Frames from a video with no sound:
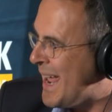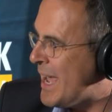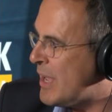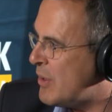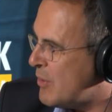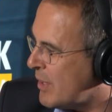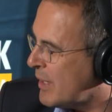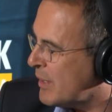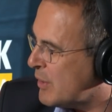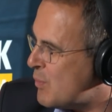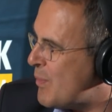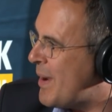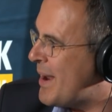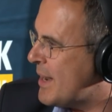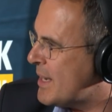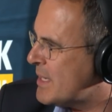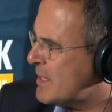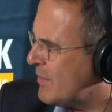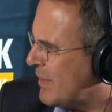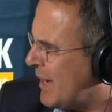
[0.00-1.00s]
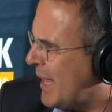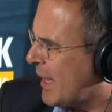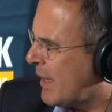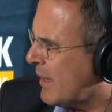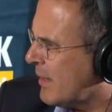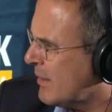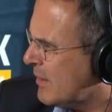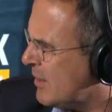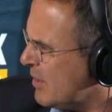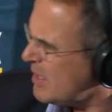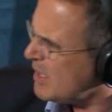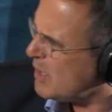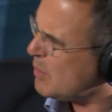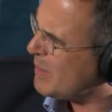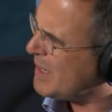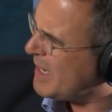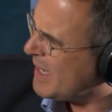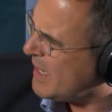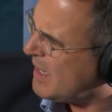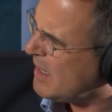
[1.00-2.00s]
day you're going to run out of luck? Do you think
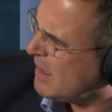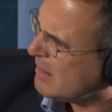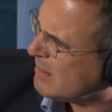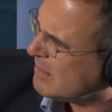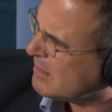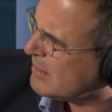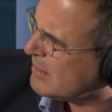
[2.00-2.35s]
you were lucky?